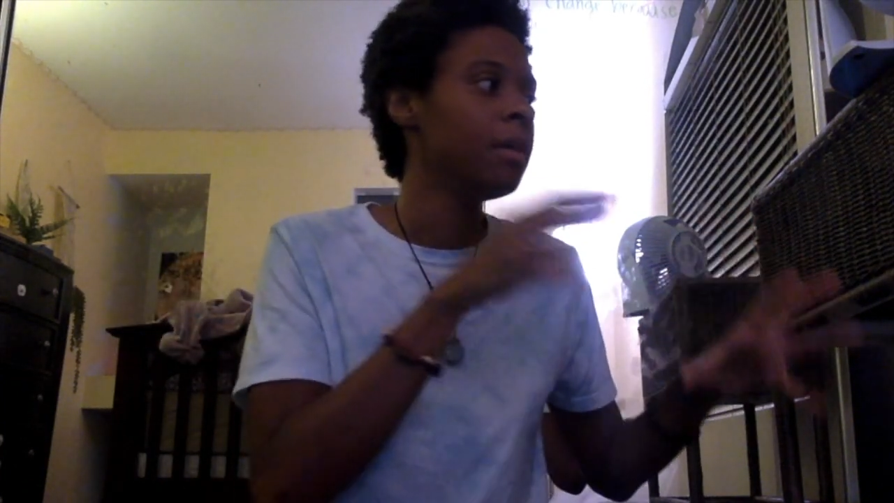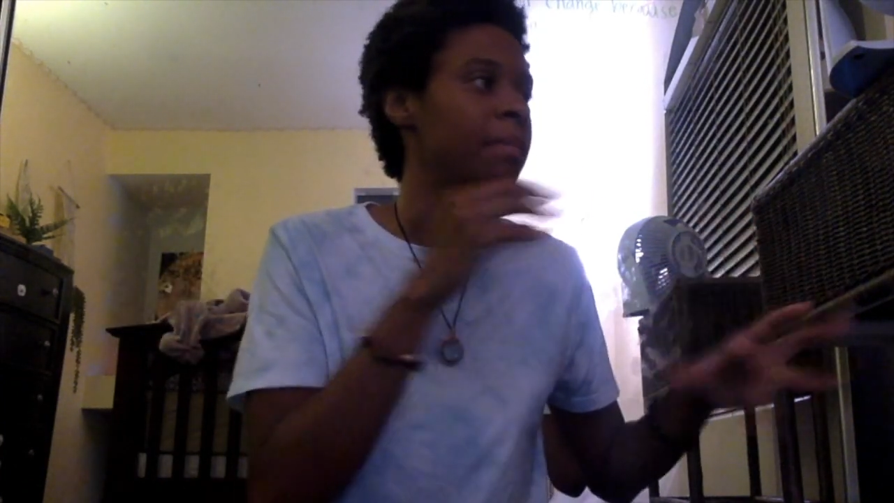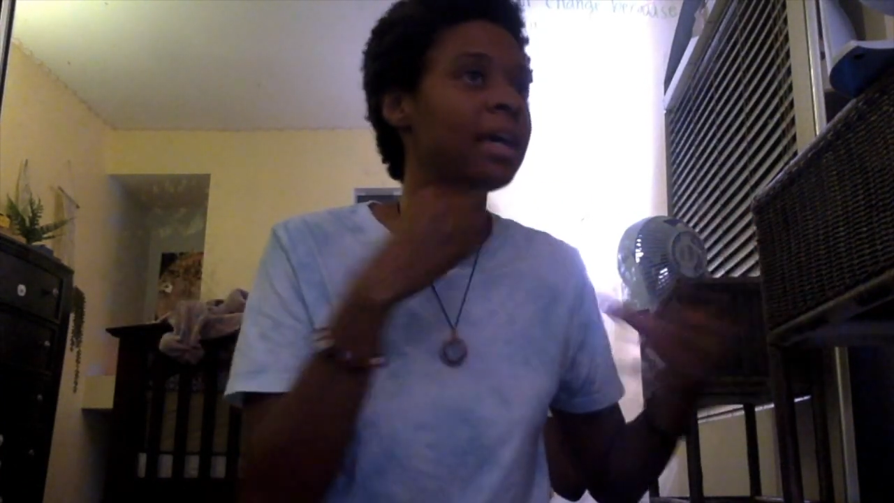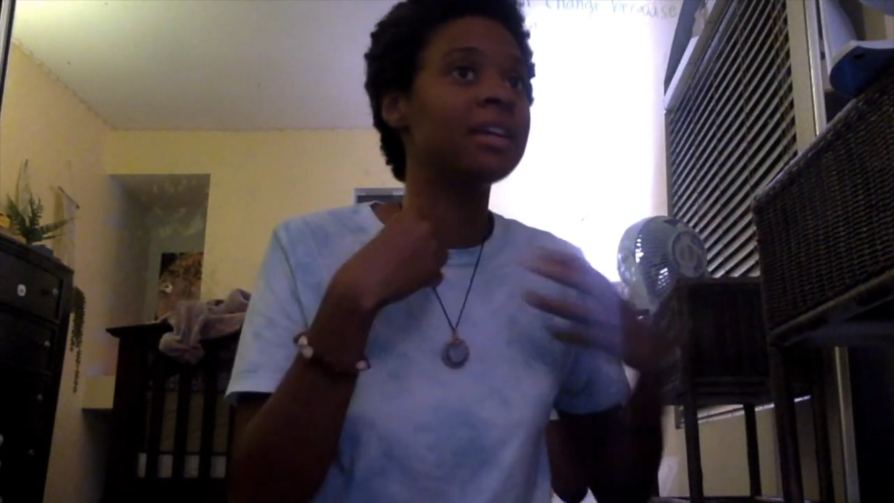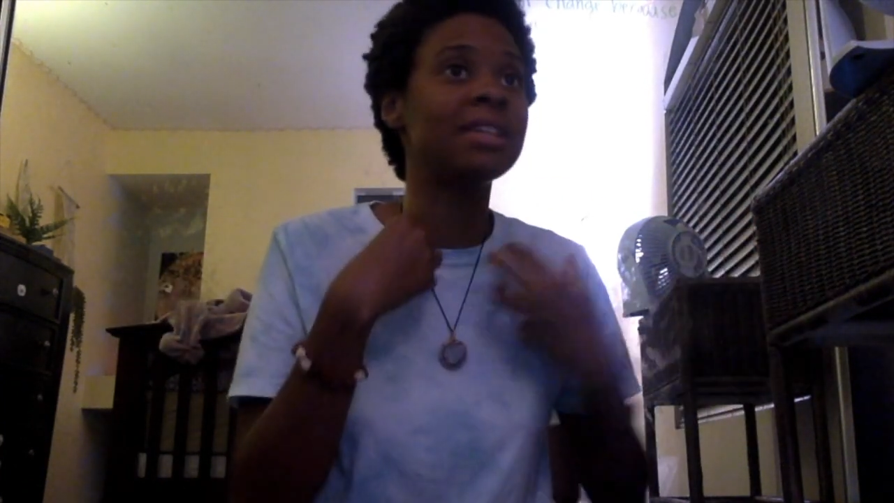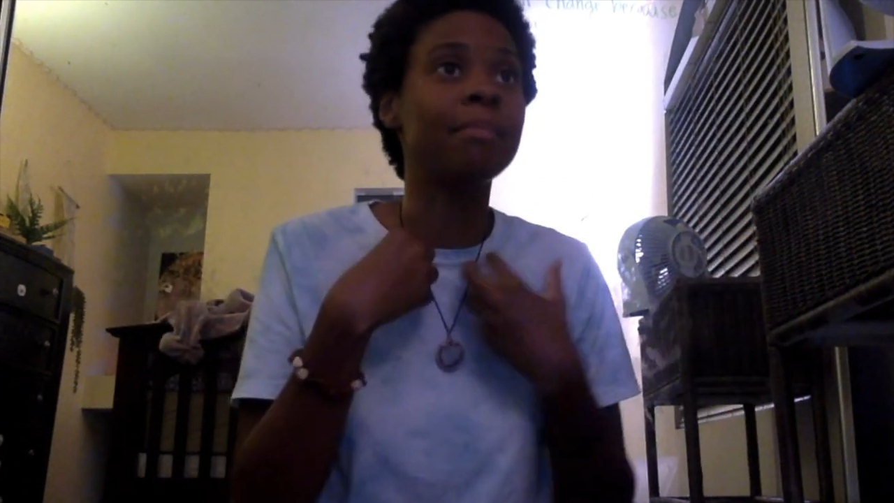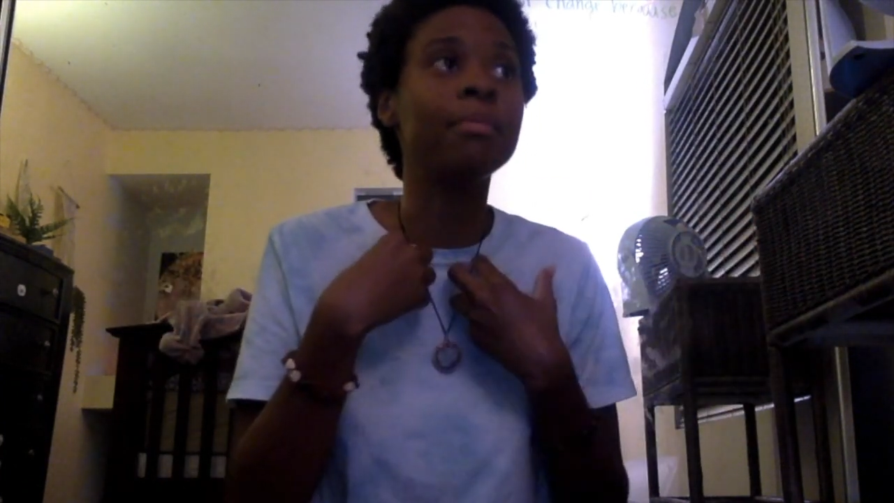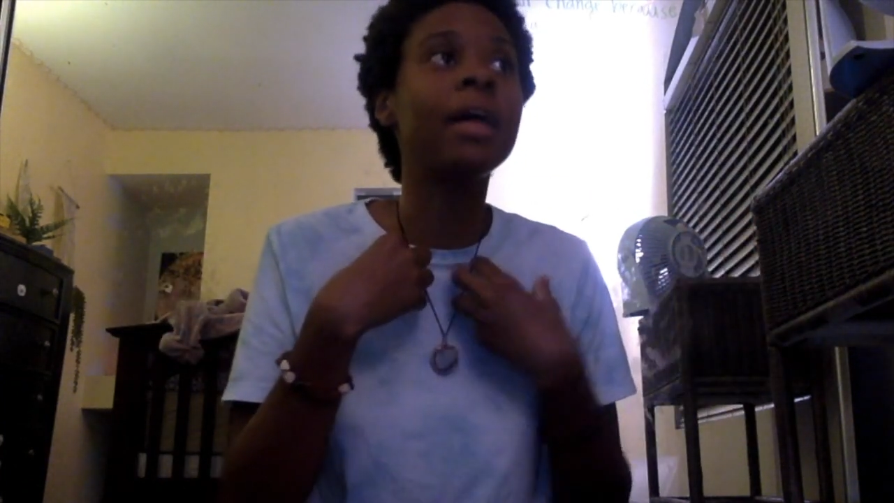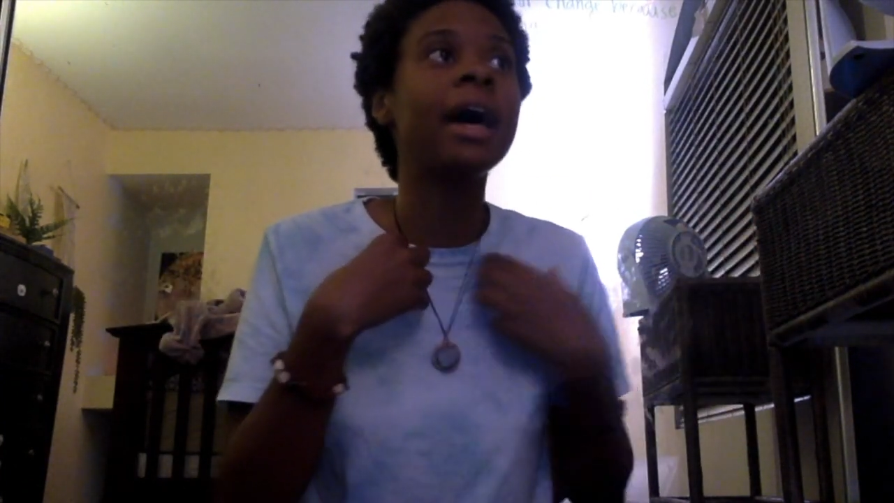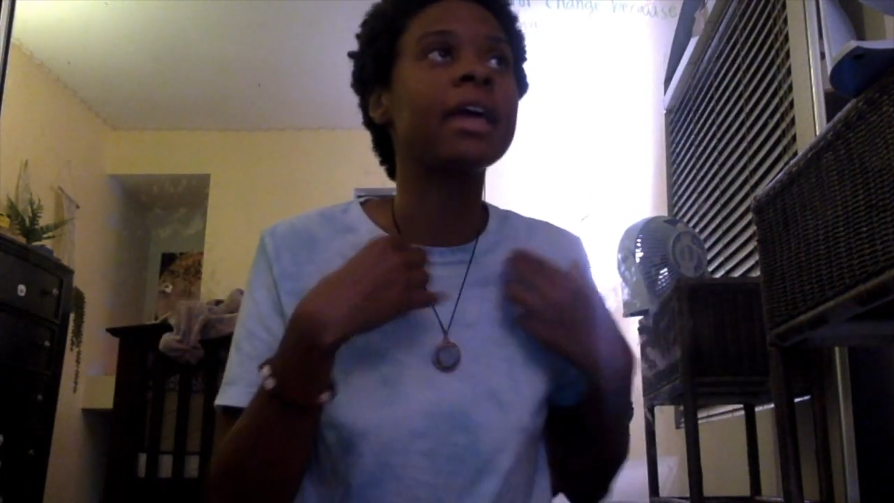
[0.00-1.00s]
because I'm
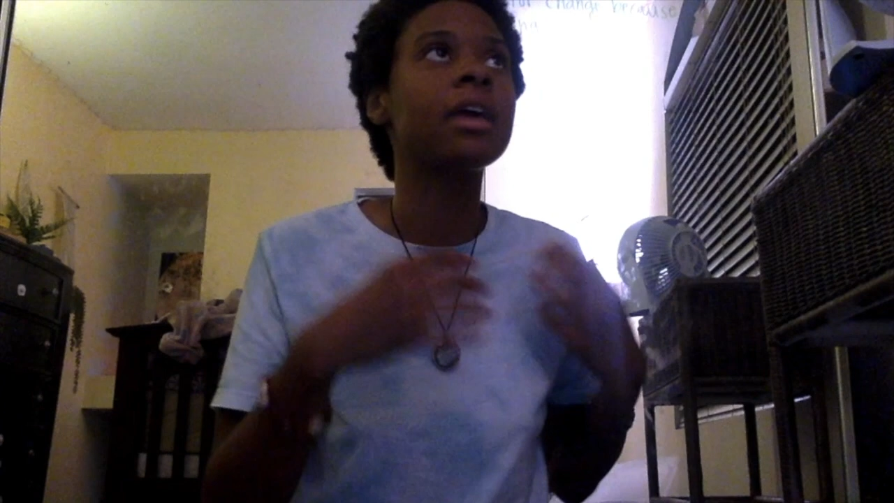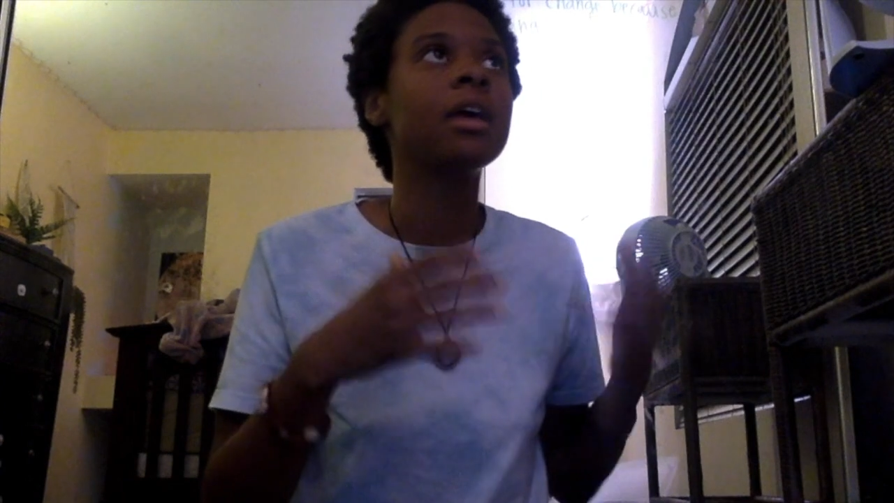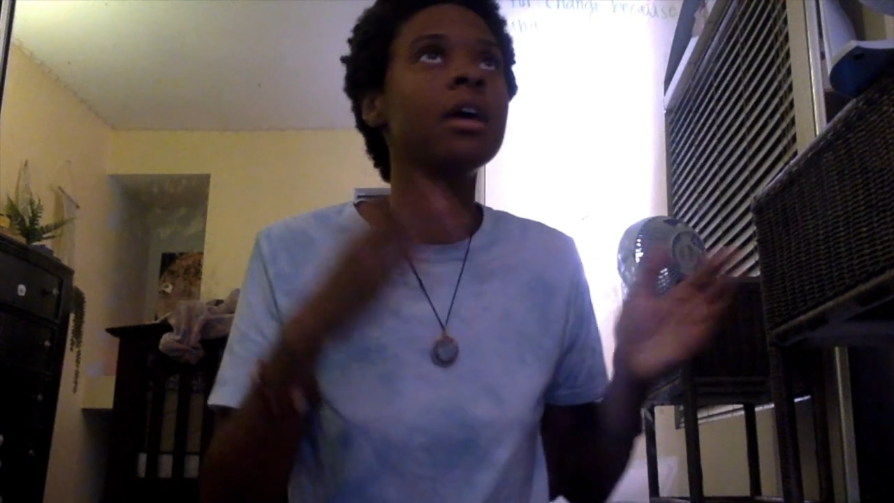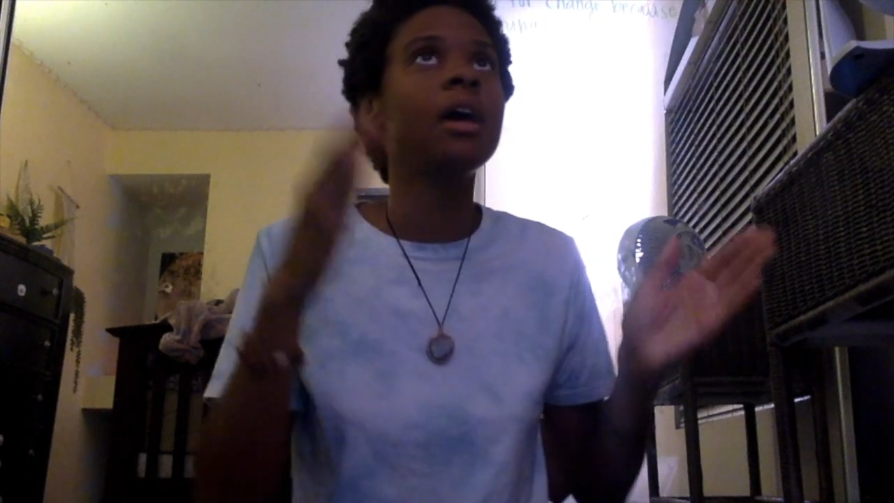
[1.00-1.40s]
Black,